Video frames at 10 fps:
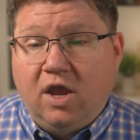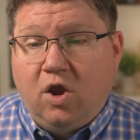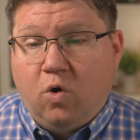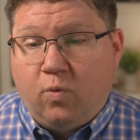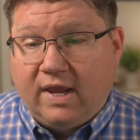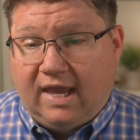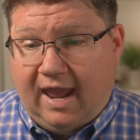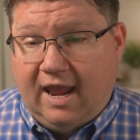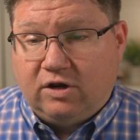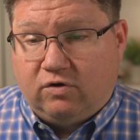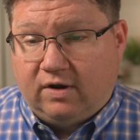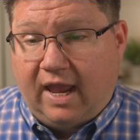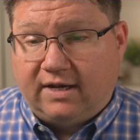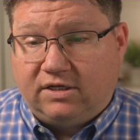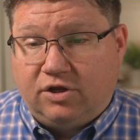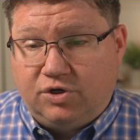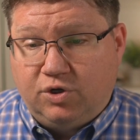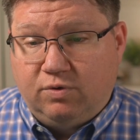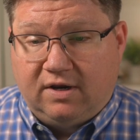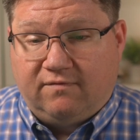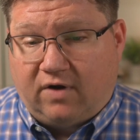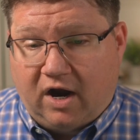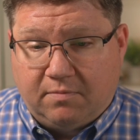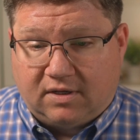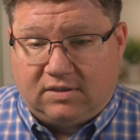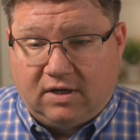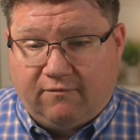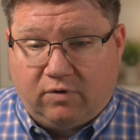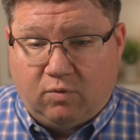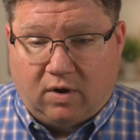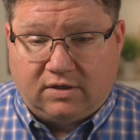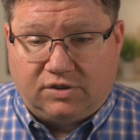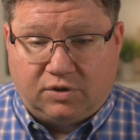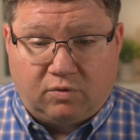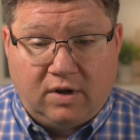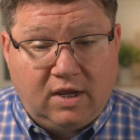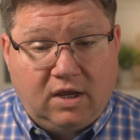We can create a new environment if we want to.